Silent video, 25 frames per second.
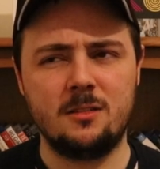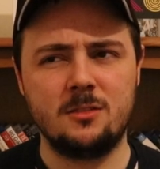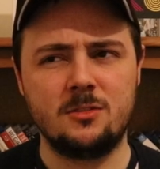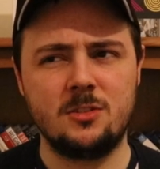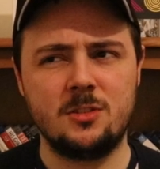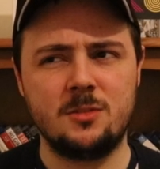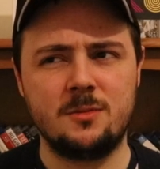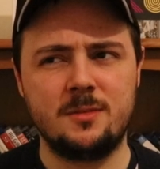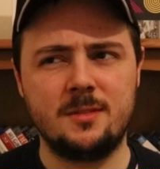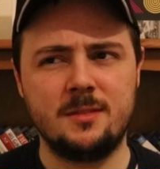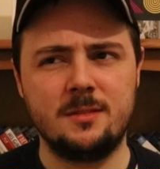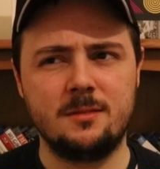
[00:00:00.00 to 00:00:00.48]

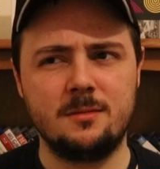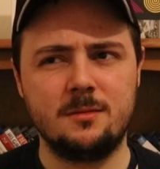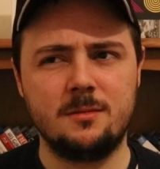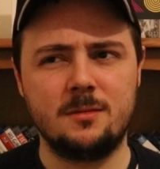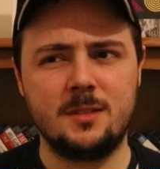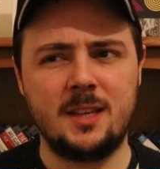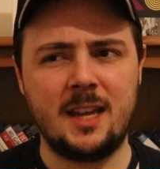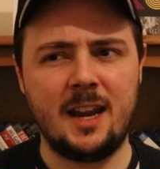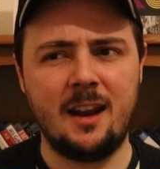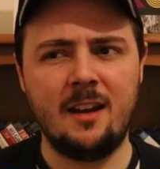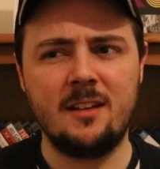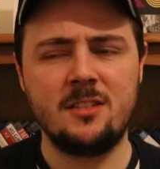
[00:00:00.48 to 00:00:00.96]
just
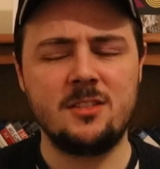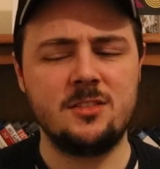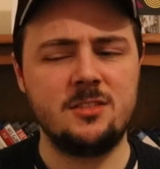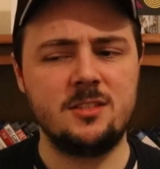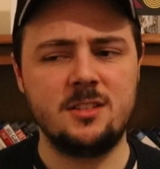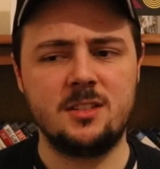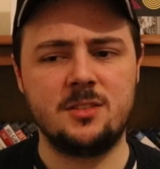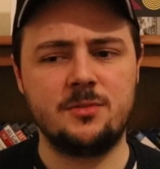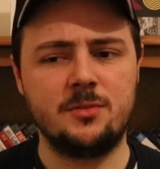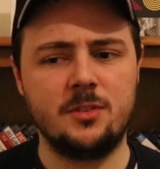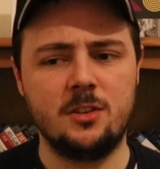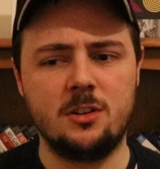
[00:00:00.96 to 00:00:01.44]
characters
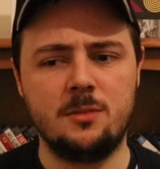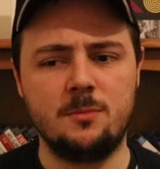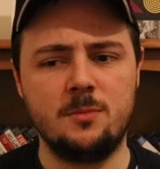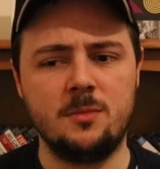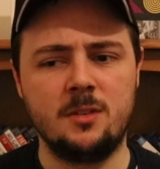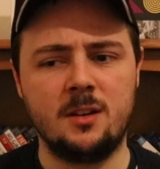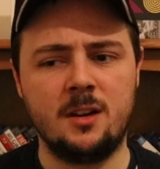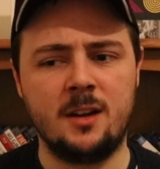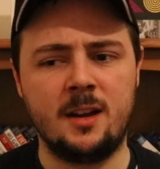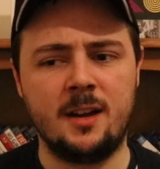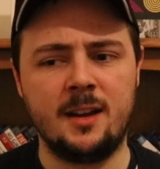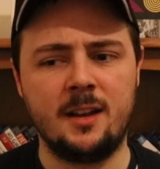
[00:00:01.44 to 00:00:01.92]
in this film
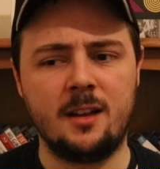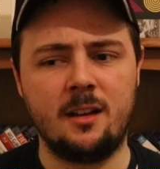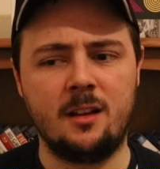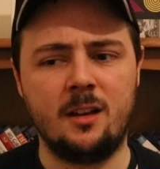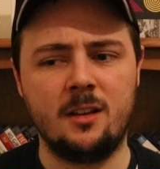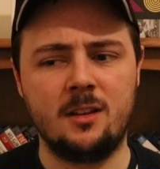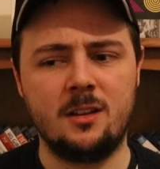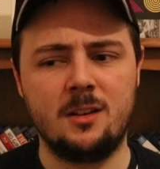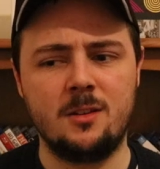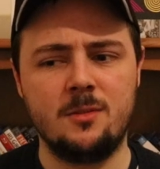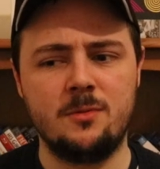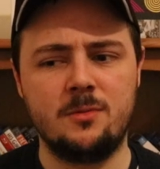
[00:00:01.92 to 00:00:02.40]
that
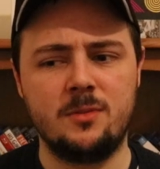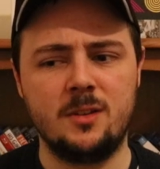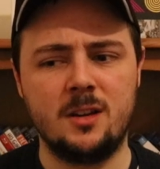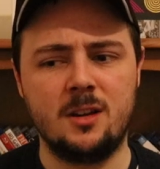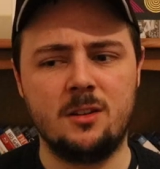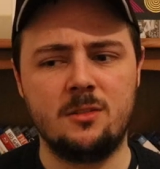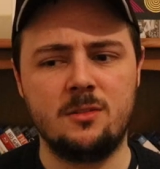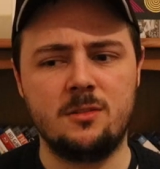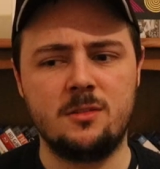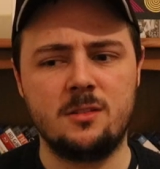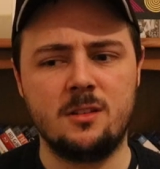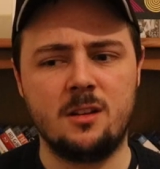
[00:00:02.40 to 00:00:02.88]
I kind of
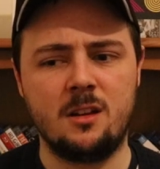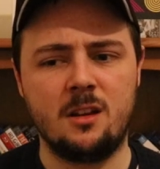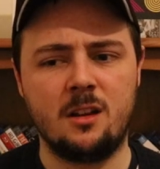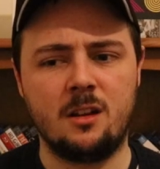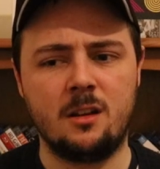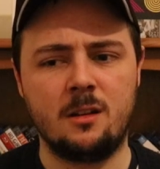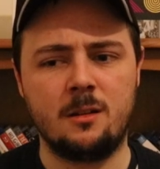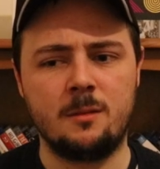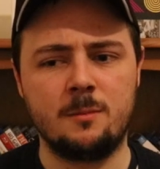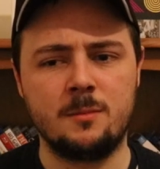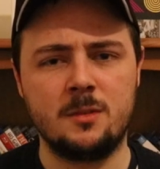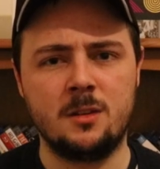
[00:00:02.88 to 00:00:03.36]
found,
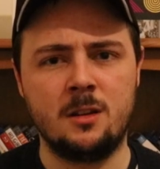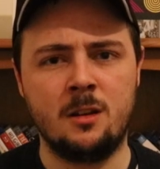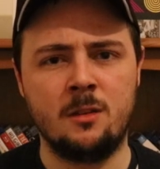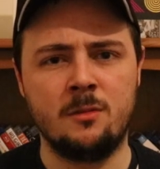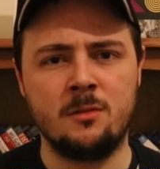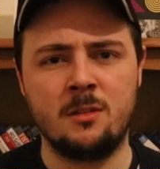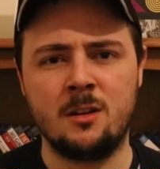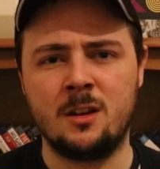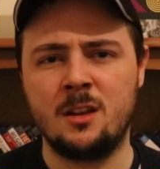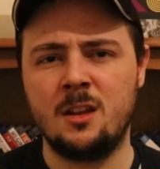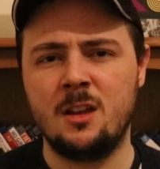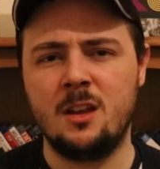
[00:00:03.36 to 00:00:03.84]
you know,
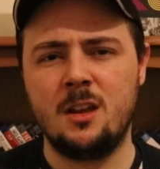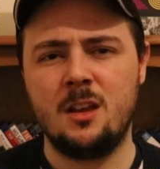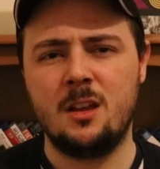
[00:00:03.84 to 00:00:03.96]
very,